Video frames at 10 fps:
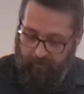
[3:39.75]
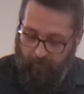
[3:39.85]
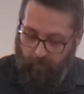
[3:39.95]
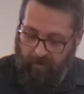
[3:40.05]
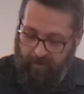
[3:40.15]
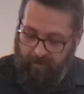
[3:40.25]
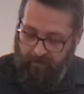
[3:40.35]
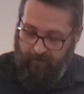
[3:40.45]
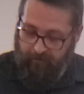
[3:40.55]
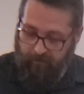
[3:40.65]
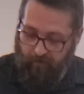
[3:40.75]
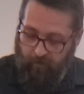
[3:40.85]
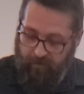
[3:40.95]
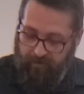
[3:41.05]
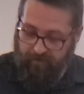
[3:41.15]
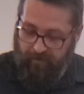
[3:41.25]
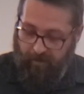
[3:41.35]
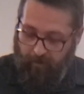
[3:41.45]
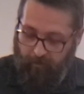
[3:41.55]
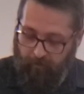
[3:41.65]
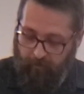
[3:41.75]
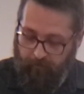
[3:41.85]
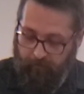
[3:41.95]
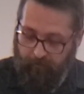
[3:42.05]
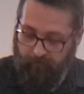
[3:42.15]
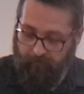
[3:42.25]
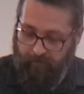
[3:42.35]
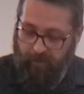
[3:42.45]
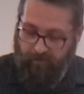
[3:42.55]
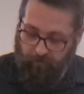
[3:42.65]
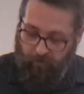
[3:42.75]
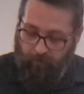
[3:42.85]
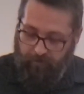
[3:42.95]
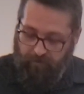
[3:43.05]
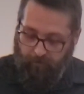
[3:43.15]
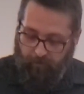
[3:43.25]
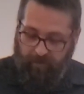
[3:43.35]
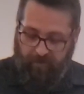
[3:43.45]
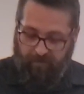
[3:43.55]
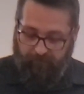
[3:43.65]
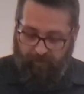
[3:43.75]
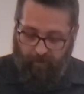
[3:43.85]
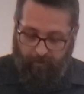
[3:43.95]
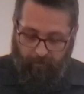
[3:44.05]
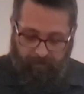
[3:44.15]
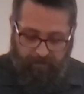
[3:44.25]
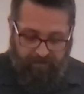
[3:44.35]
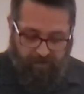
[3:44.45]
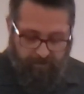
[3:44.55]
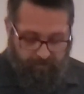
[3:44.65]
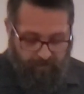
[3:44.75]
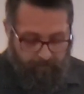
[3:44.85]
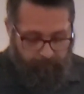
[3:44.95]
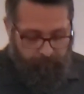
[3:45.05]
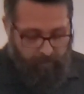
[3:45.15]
And when he noticed how they chose their places of honor, he said to them,